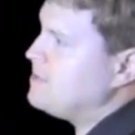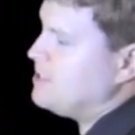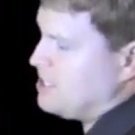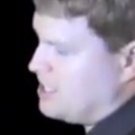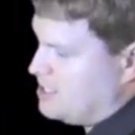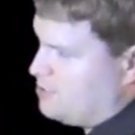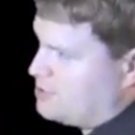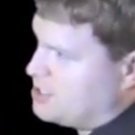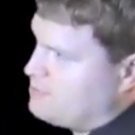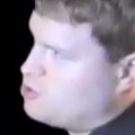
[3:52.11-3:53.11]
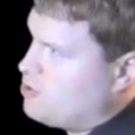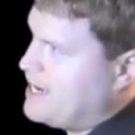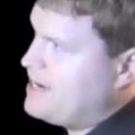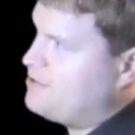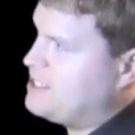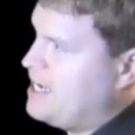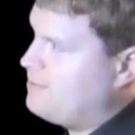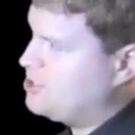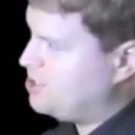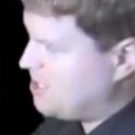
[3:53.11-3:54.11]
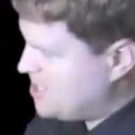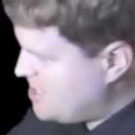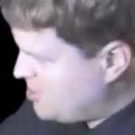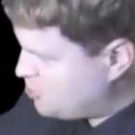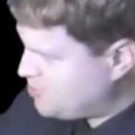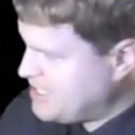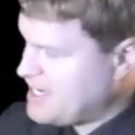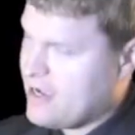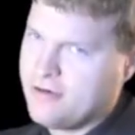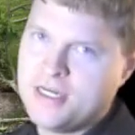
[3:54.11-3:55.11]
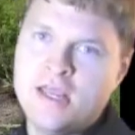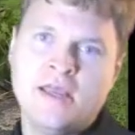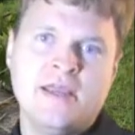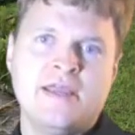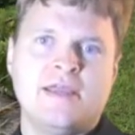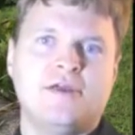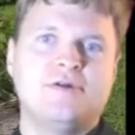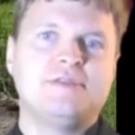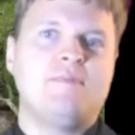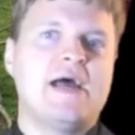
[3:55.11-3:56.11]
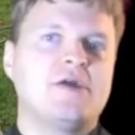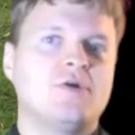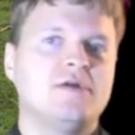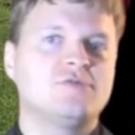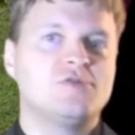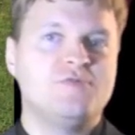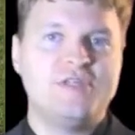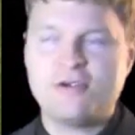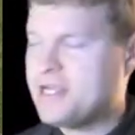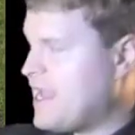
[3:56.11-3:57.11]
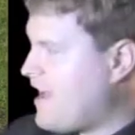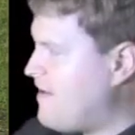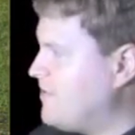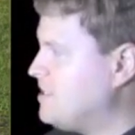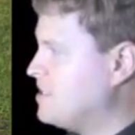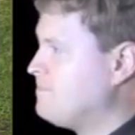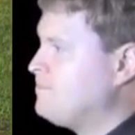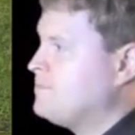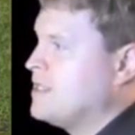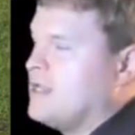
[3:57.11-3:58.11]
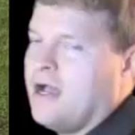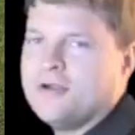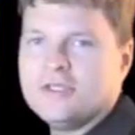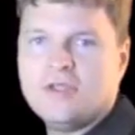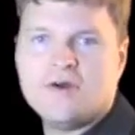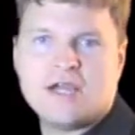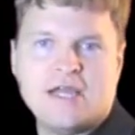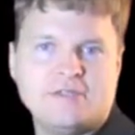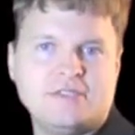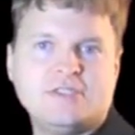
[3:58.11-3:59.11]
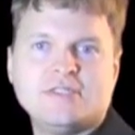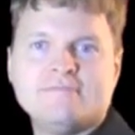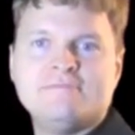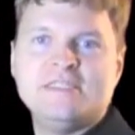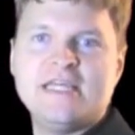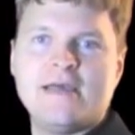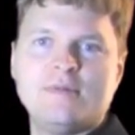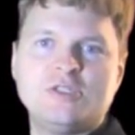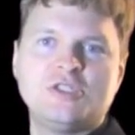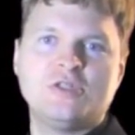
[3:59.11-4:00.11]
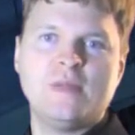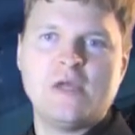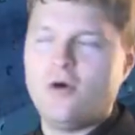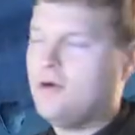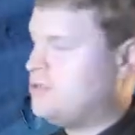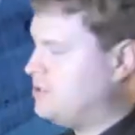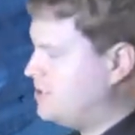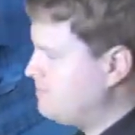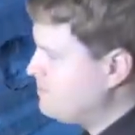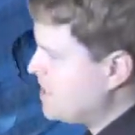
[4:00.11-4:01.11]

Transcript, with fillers: He said there was some tornado damage. You can see a tree down here in the background. So there you have it, out on Long Island, damage to behold.